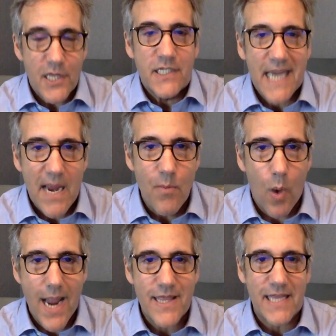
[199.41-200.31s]
The same
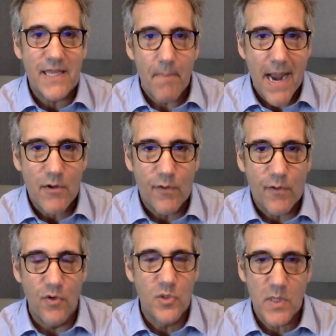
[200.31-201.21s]
way that the
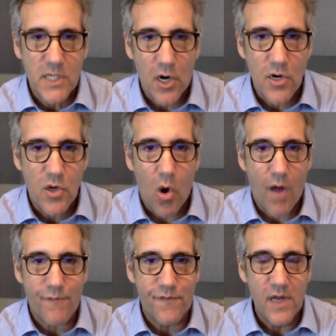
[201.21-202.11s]
microphones were turned
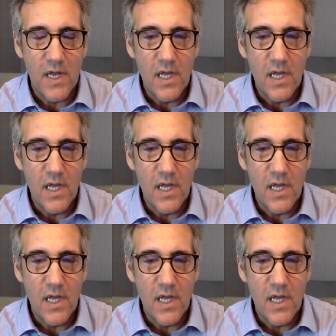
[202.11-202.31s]
off.